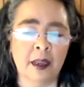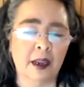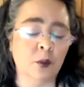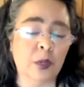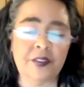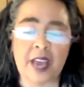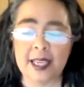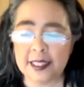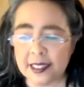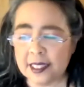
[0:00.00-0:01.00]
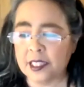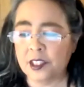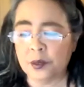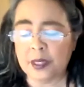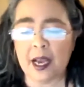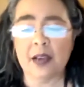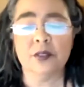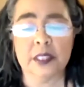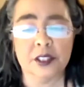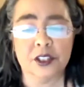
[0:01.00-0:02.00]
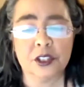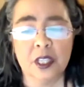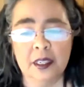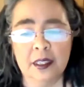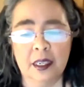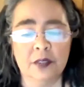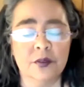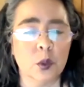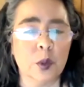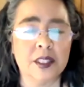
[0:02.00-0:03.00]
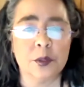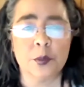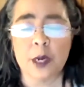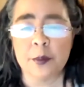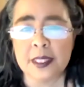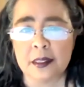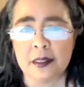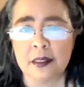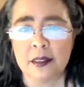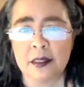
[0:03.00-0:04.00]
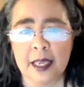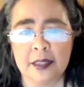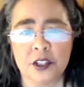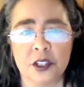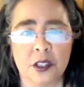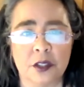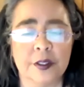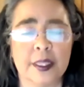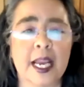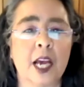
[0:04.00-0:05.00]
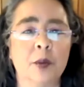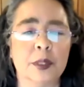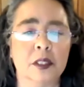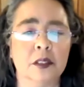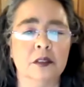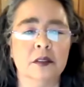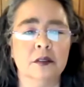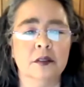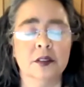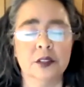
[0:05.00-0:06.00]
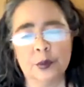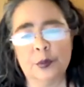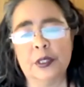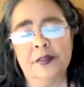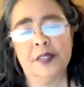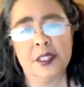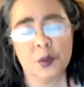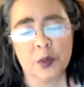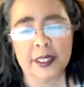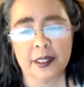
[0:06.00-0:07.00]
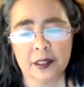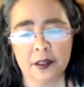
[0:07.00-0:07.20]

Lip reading: And we've had continued coverage of the white supremacists that took over the Capitol the previous week.